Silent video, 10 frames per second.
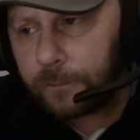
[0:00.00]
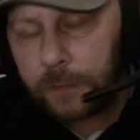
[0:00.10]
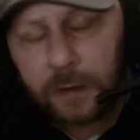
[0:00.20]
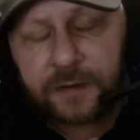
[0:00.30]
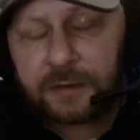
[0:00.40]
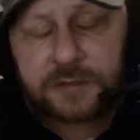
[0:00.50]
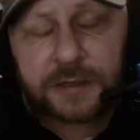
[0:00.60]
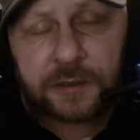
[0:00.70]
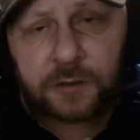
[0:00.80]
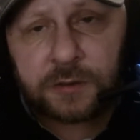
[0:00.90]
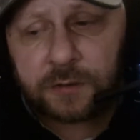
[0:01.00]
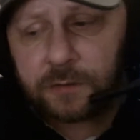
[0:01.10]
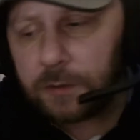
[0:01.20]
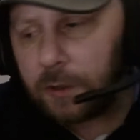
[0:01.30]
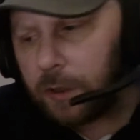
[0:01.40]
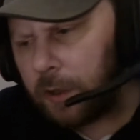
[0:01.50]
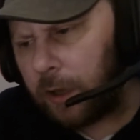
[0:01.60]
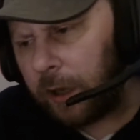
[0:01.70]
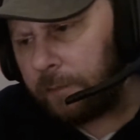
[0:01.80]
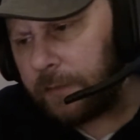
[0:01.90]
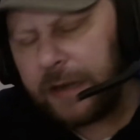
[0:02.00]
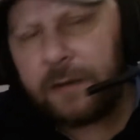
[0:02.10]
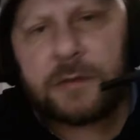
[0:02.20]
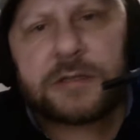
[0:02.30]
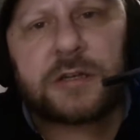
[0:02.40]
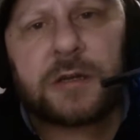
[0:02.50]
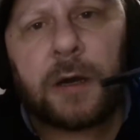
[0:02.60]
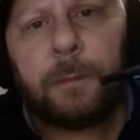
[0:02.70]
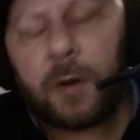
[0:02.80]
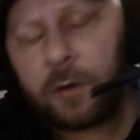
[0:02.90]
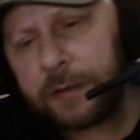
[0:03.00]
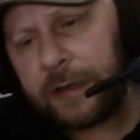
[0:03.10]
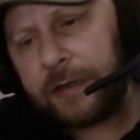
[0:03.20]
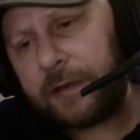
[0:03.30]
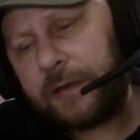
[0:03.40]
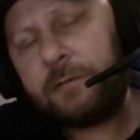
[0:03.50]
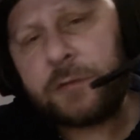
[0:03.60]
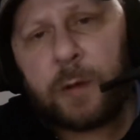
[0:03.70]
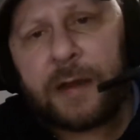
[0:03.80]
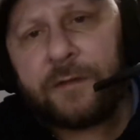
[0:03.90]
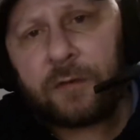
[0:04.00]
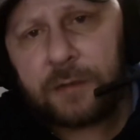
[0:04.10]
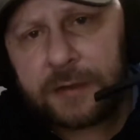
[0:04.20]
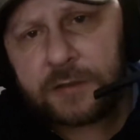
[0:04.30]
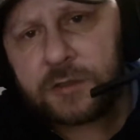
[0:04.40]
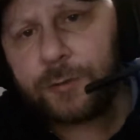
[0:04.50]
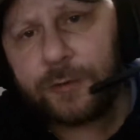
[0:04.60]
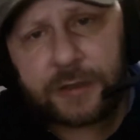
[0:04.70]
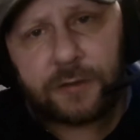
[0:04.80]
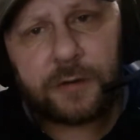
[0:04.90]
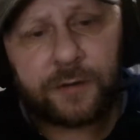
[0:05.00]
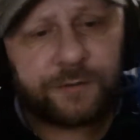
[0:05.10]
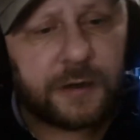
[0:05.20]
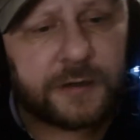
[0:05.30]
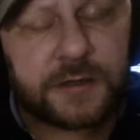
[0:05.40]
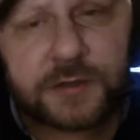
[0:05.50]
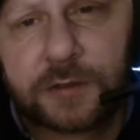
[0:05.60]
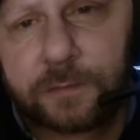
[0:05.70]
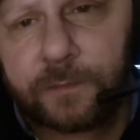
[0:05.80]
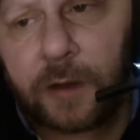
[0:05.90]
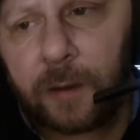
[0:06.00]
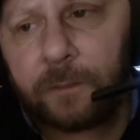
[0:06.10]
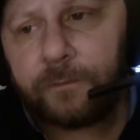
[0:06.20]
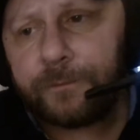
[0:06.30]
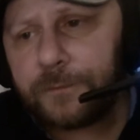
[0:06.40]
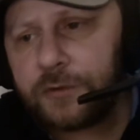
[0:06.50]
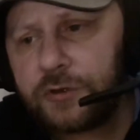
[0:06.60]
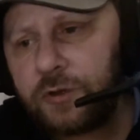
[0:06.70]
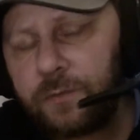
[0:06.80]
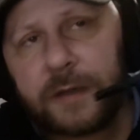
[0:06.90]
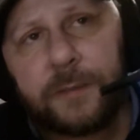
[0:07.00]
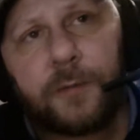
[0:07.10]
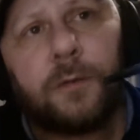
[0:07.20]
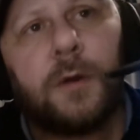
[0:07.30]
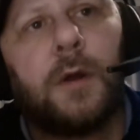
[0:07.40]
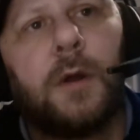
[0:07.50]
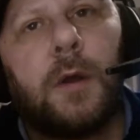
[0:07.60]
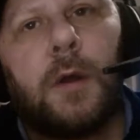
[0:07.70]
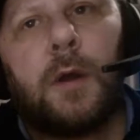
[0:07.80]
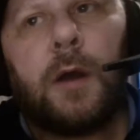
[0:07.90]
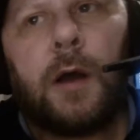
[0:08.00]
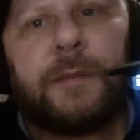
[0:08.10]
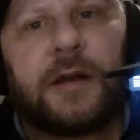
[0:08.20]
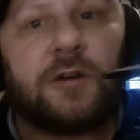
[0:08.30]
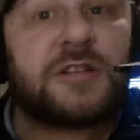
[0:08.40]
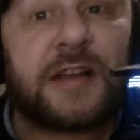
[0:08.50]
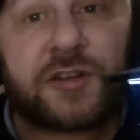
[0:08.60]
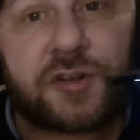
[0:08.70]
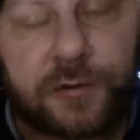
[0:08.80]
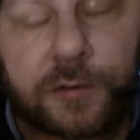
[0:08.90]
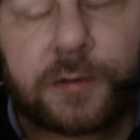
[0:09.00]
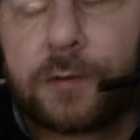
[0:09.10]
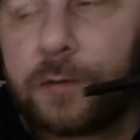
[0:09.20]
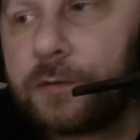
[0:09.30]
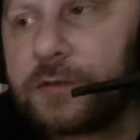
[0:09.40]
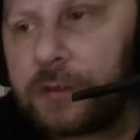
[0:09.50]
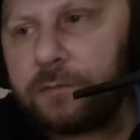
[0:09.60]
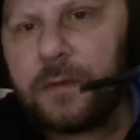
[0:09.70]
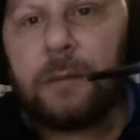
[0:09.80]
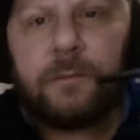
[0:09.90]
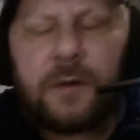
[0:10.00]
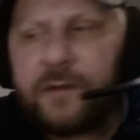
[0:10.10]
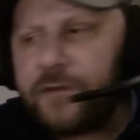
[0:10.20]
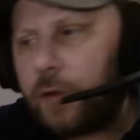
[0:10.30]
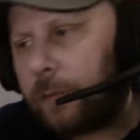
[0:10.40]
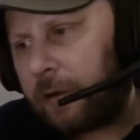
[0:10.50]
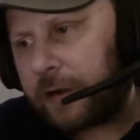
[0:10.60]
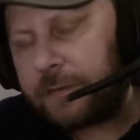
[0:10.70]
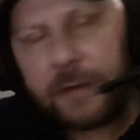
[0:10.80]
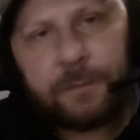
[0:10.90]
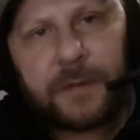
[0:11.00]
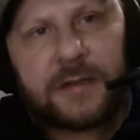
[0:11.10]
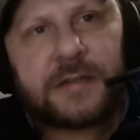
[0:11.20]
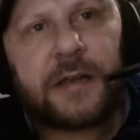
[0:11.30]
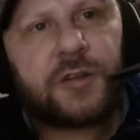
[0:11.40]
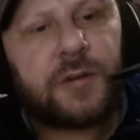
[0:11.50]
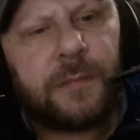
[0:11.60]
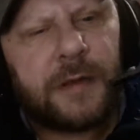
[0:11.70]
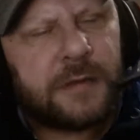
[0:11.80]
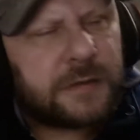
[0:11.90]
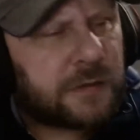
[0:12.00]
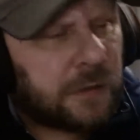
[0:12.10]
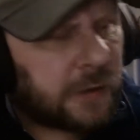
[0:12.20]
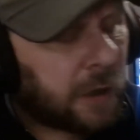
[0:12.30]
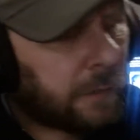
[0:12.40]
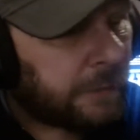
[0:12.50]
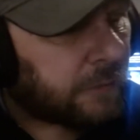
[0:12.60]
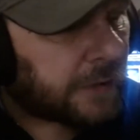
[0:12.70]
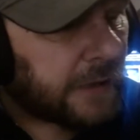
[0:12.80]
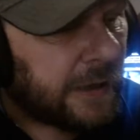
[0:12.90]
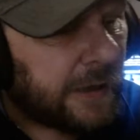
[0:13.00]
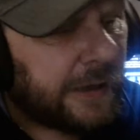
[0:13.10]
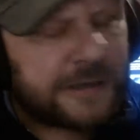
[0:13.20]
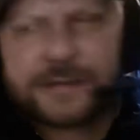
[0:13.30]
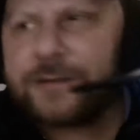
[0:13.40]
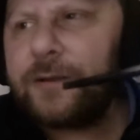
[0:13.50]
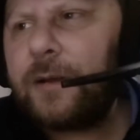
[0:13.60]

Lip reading: I think it was in London. He was stark bollock naked. And he was waving around a toy gun and threatening to shoot people. And he got sectioned. So, if you're American, being sectioned means I can't remember what it's.